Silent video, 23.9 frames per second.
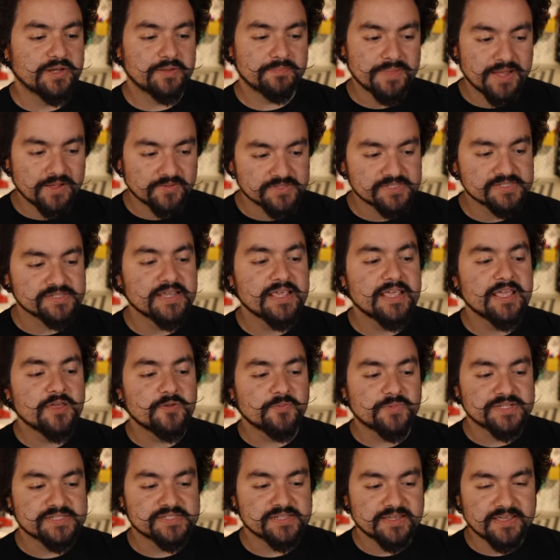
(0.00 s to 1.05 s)
it mounts,
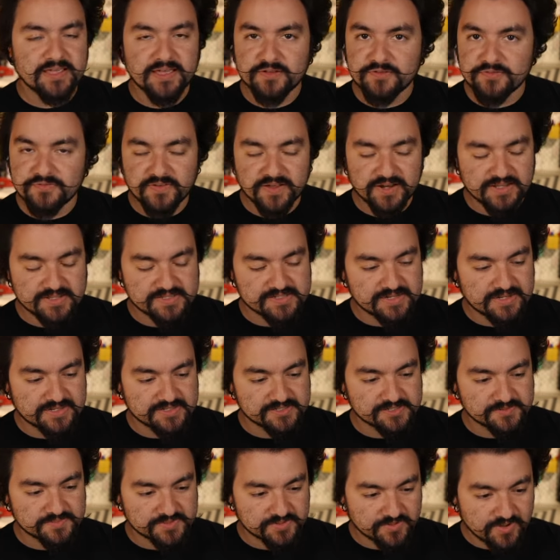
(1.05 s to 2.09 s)
we say Yahoo
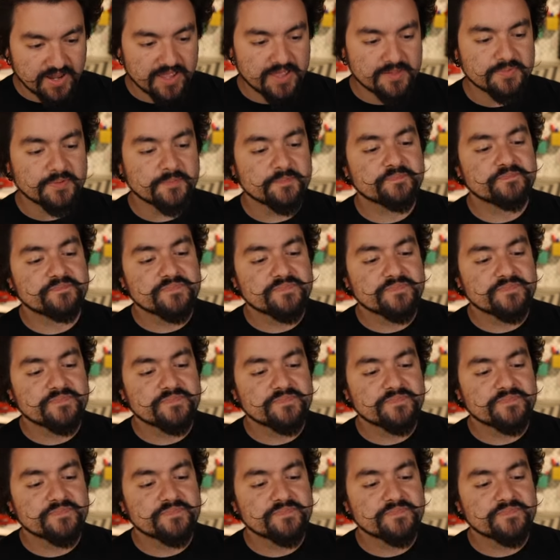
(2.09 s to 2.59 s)
Finance.subscribe,